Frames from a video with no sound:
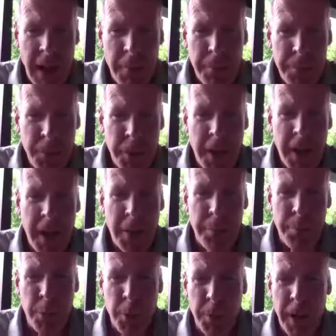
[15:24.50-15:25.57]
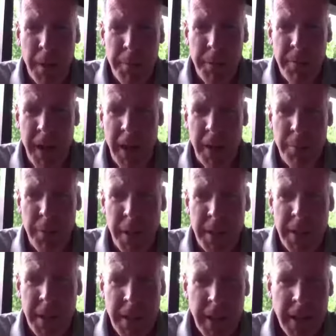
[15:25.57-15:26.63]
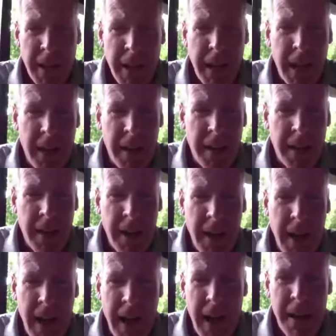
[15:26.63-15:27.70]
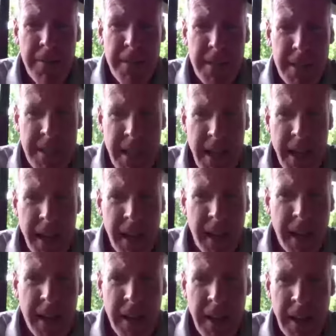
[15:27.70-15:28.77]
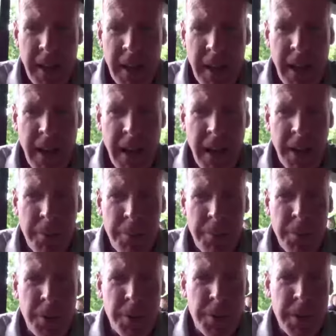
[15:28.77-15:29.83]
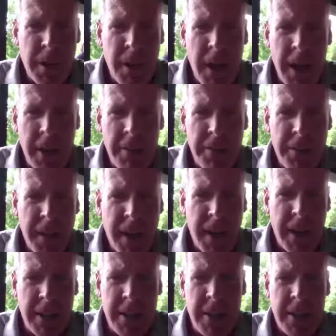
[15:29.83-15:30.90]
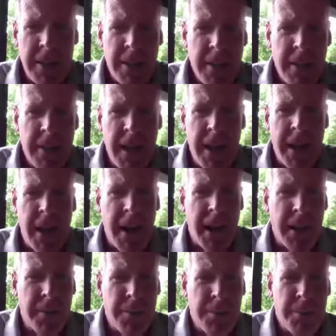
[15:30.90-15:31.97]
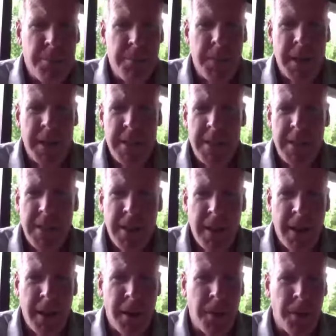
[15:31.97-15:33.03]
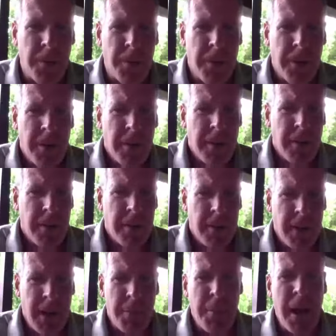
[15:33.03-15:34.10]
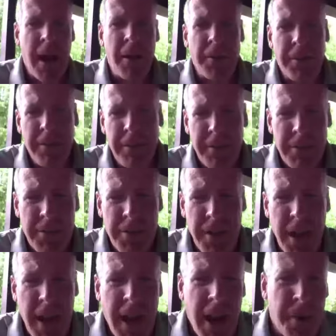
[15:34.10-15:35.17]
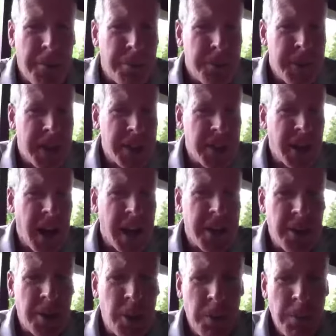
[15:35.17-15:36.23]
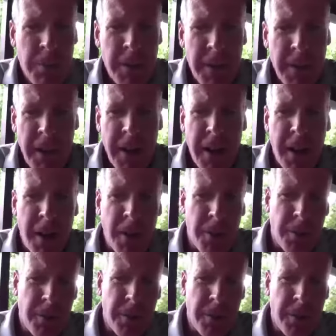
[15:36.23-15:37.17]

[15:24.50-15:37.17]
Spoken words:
doing a lot of program development. And I have to say, there's a lot of things that I miss about teaching high school. But